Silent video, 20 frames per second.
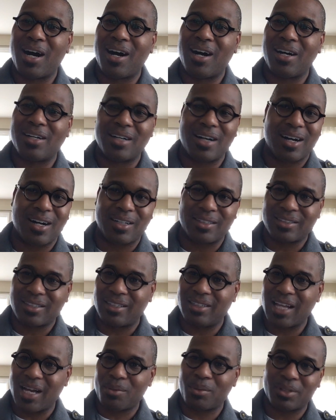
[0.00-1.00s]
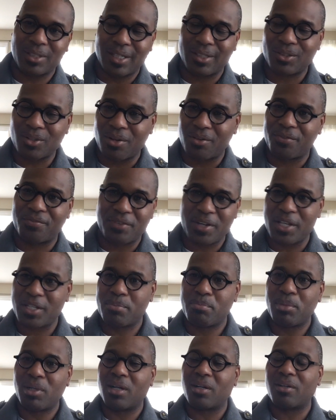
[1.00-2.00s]
uh, connect with us on
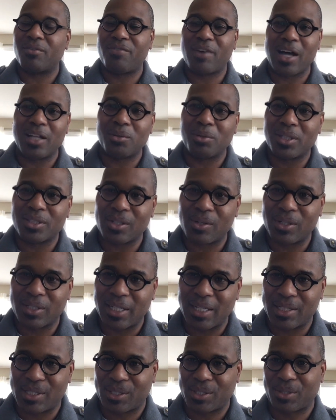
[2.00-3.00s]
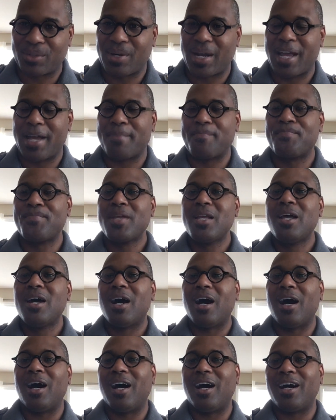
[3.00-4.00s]
Facebook, follow us on Instagram
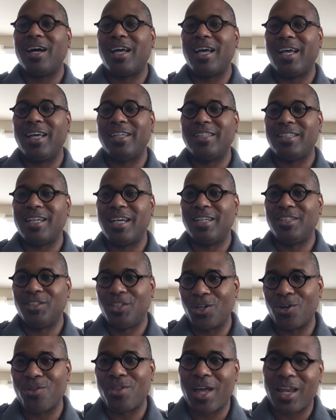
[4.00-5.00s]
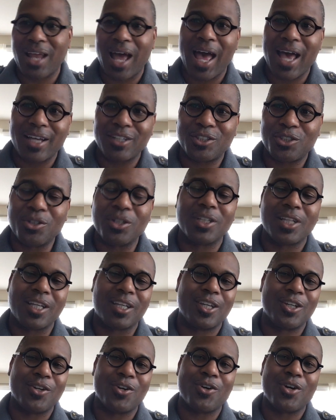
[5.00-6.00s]
uh, and and know that as you are
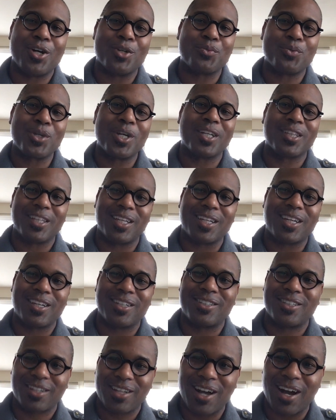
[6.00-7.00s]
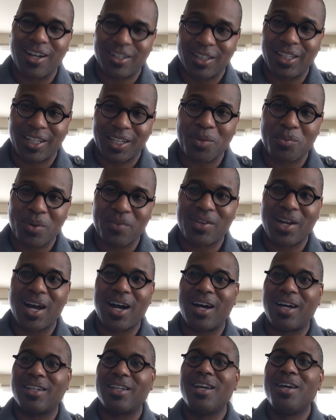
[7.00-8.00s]
linking on, we are linking to God, linking with
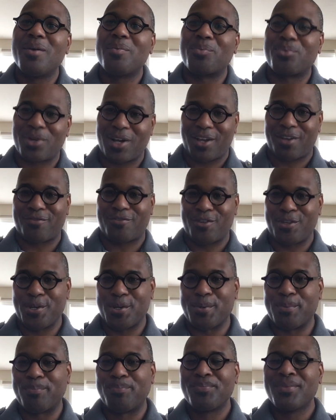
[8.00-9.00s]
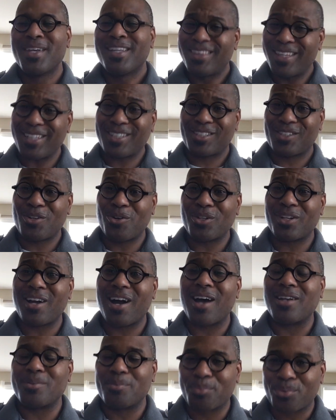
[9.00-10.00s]
God, praying for you. Let's go to
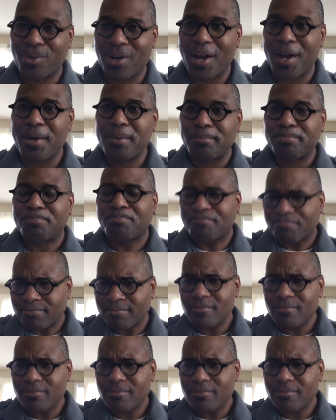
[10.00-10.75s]
God in prayer